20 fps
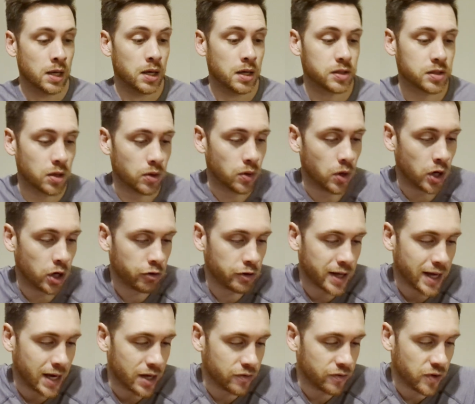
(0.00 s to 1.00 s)
So I
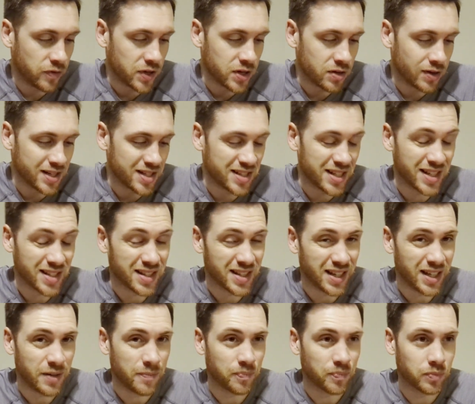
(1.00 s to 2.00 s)
already had
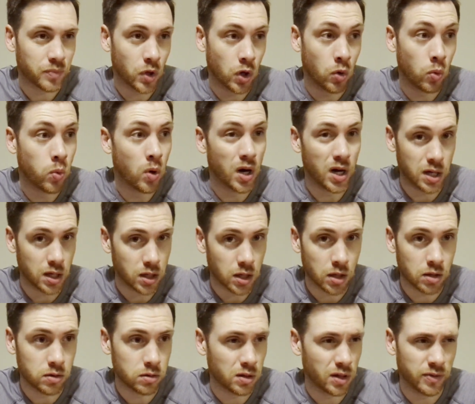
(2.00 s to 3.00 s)
59.60 a while
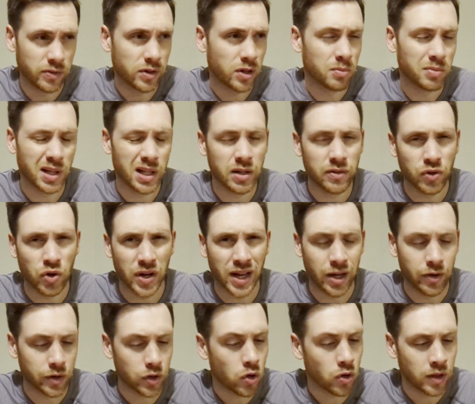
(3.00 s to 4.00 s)
ago. I've completely forgotten
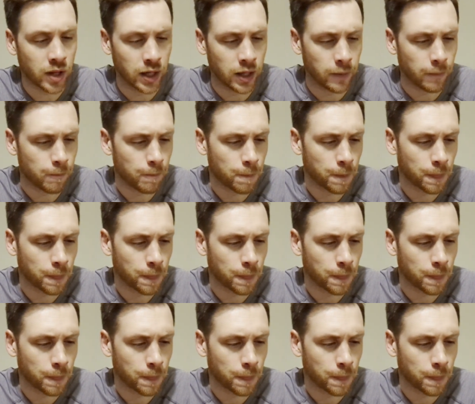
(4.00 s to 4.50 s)
how I got that.